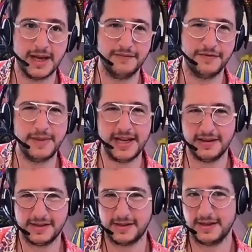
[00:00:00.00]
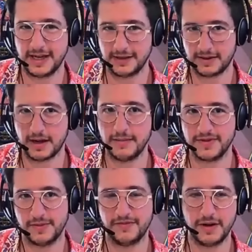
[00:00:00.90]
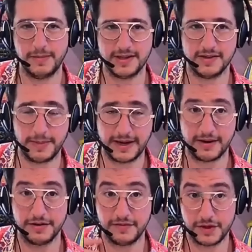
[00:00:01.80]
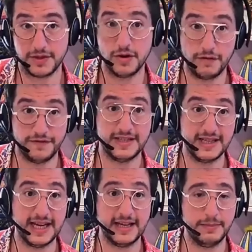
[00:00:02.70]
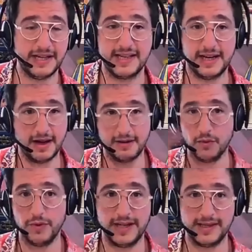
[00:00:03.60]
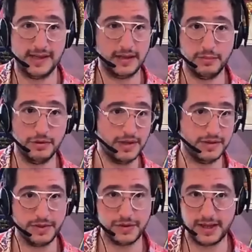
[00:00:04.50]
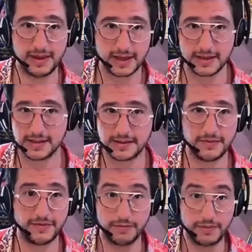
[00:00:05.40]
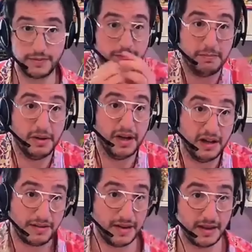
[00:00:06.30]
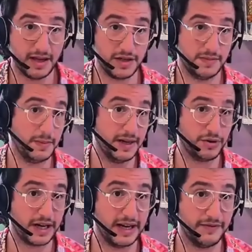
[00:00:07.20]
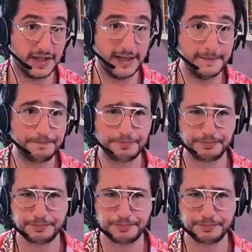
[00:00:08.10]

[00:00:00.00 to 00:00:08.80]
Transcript: And for me, it like comes from a very personal background of just not fitting in. Basically, I'm always at the borders between things, from just by birth and then just by proclivity.